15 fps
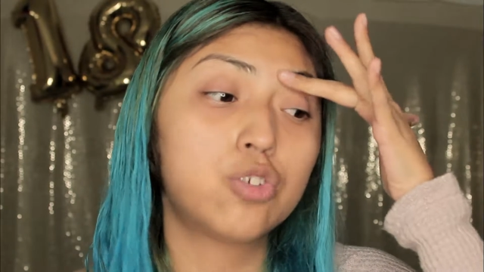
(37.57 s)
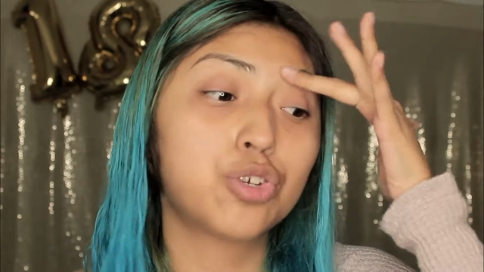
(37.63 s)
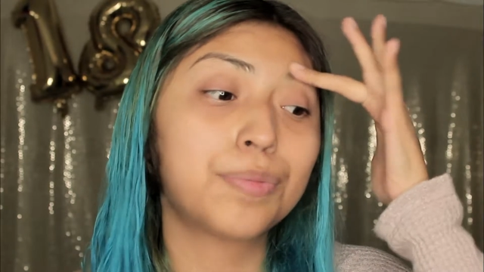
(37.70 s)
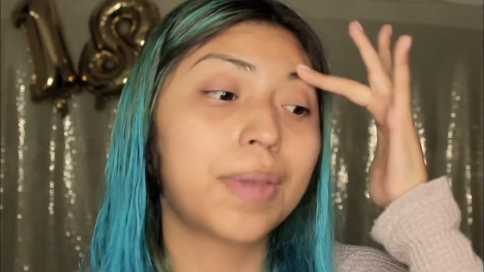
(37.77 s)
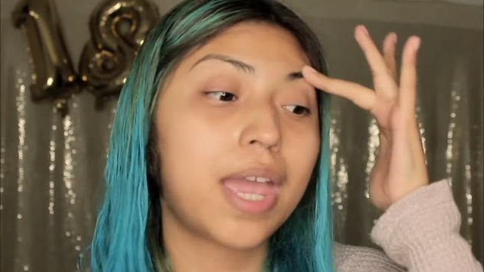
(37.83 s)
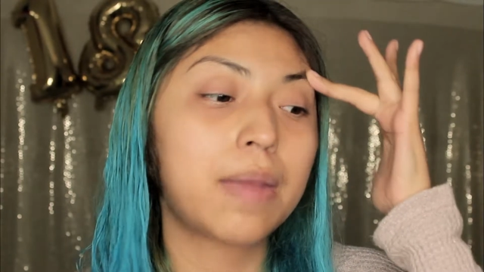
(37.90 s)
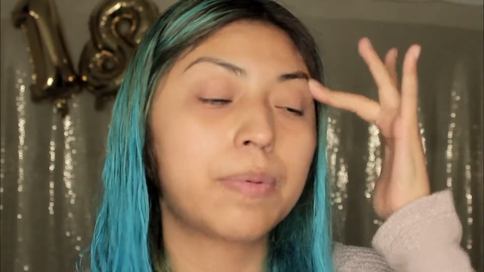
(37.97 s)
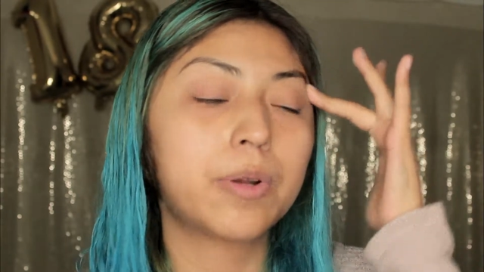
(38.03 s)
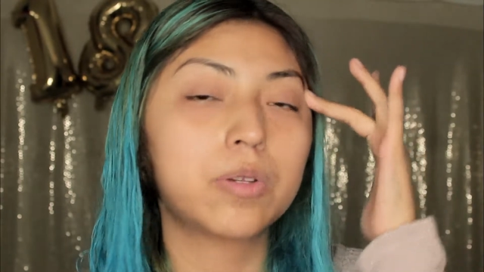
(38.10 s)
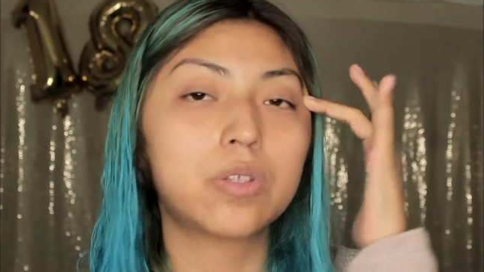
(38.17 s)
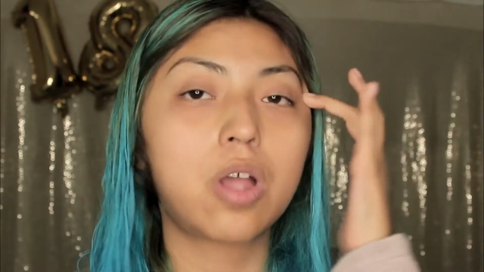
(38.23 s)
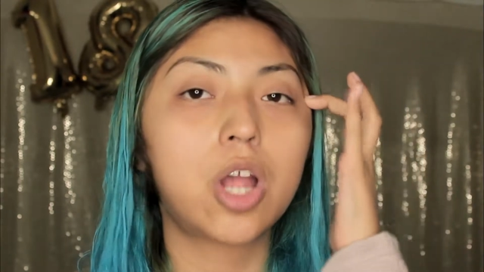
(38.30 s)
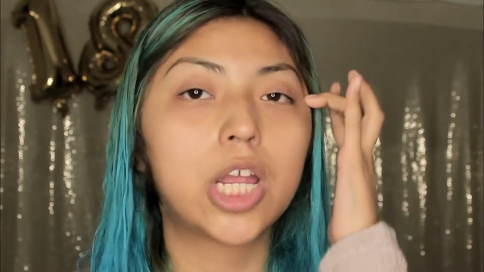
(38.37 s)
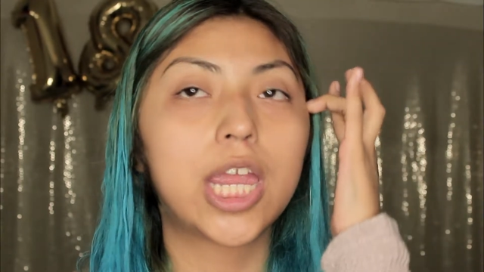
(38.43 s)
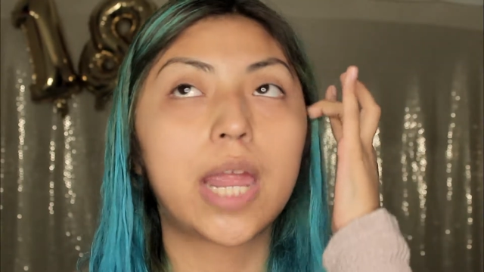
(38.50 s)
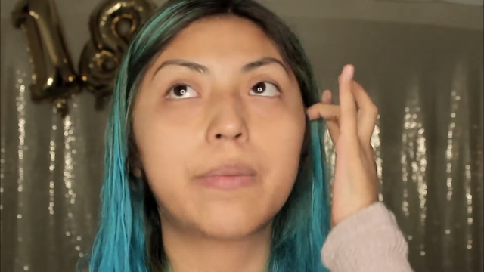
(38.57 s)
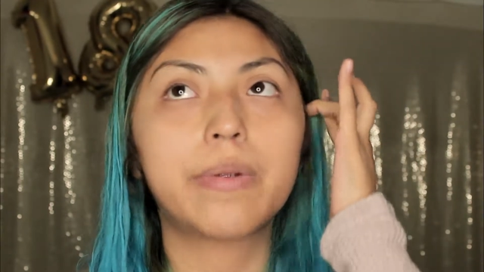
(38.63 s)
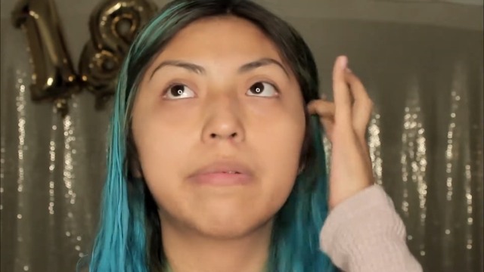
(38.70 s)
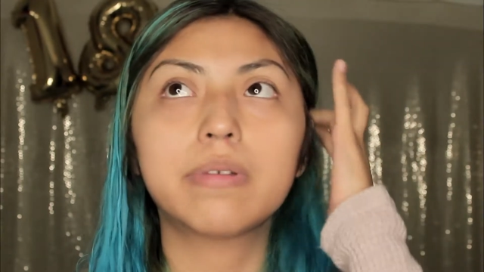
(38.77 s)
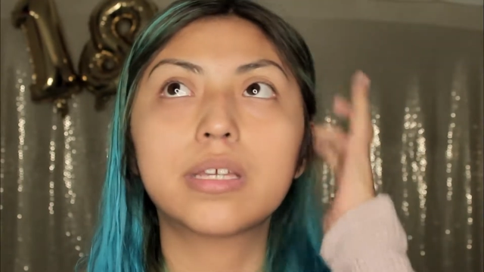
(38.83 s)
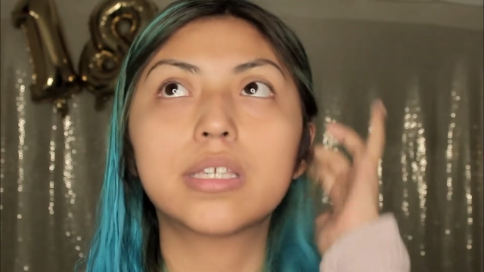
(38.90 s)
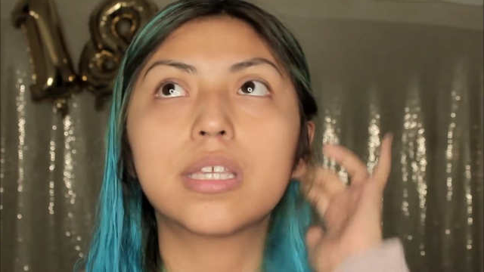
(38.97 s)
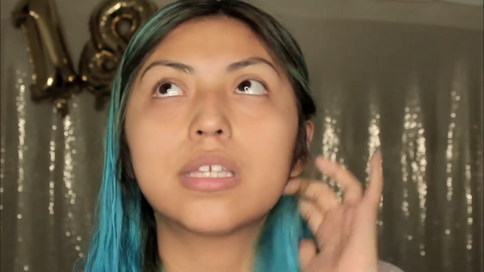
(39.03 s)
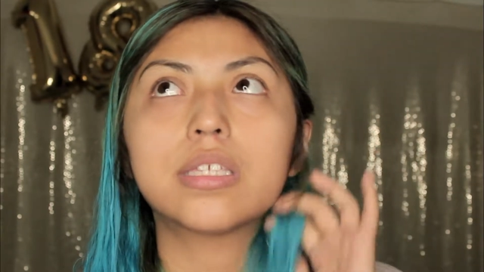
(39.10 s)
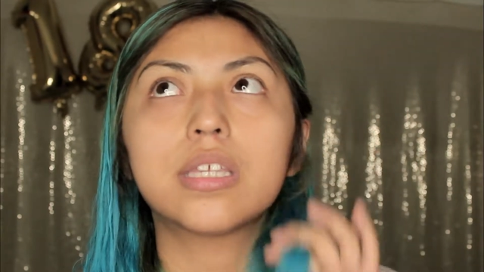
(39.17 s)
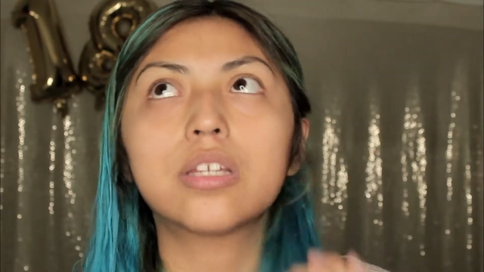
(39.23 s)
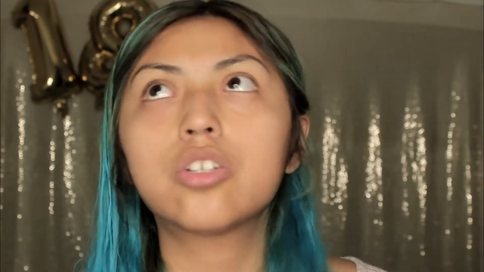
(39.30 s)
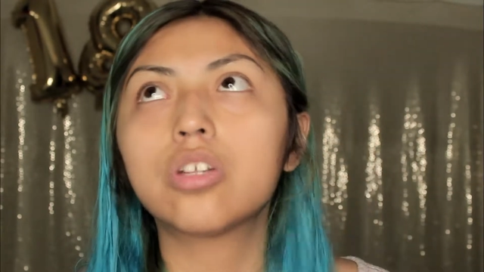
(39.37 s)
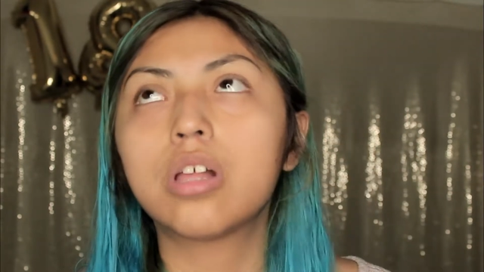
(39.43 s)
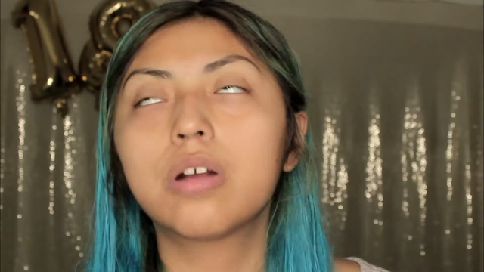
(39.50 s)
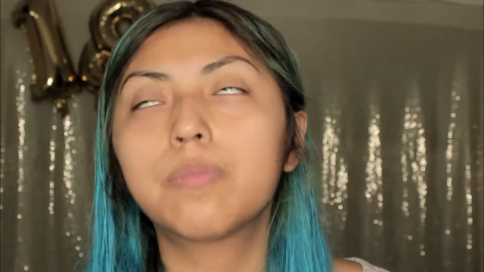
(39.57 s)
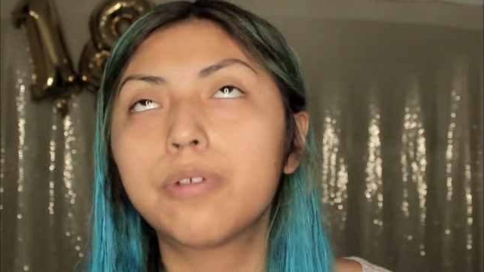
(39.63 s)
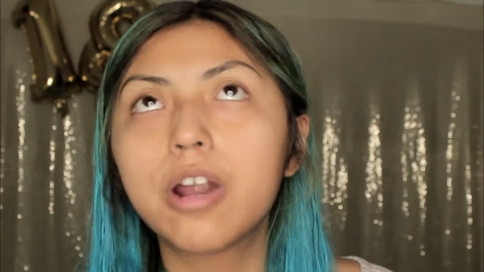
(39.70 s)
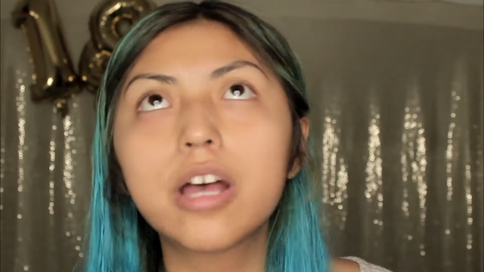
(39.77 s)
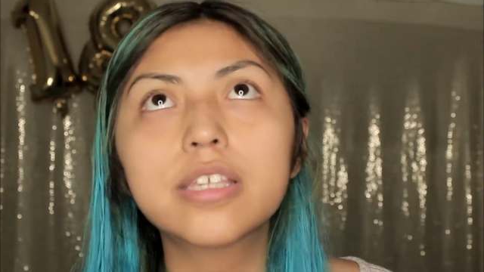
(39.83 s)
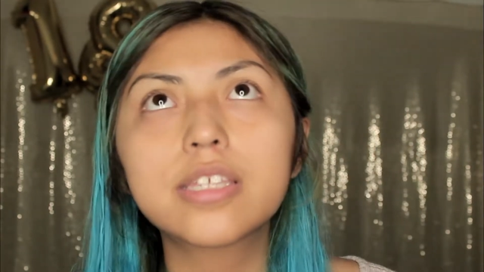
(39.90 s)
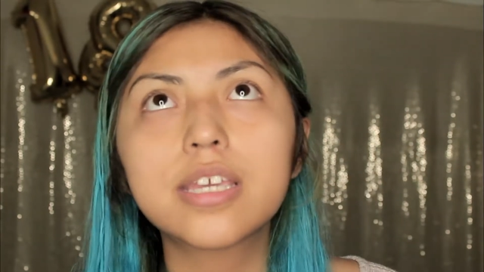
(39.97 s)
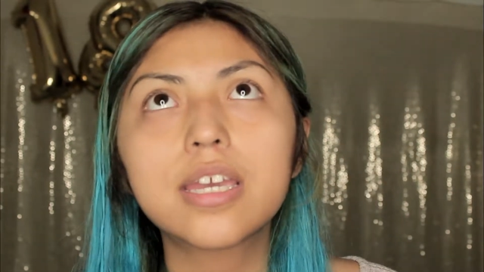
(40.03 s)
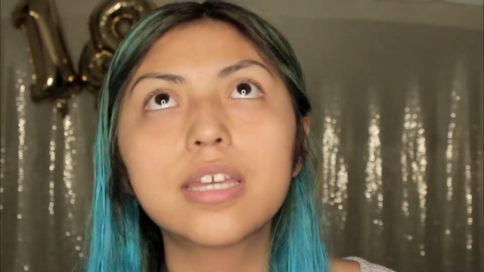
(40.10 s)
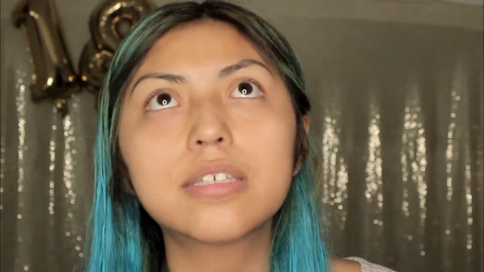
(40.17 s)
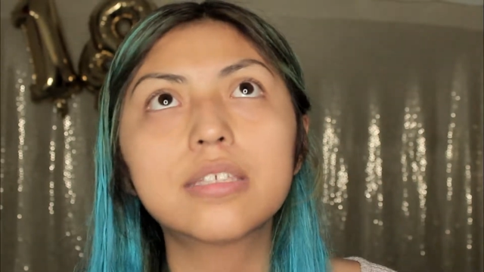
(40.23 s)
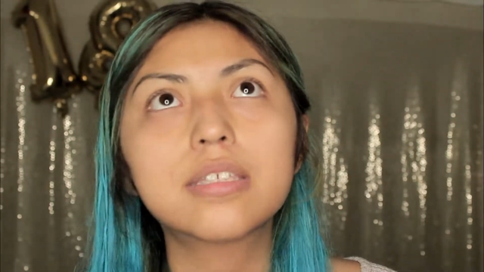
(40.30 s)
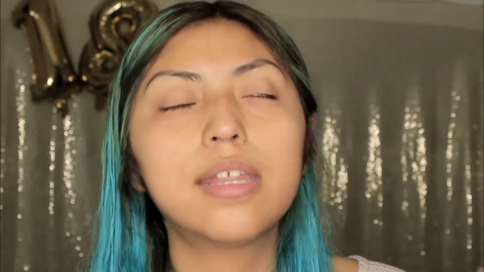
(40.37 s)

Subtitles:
doing my eyebrows on camera because it's such a long process.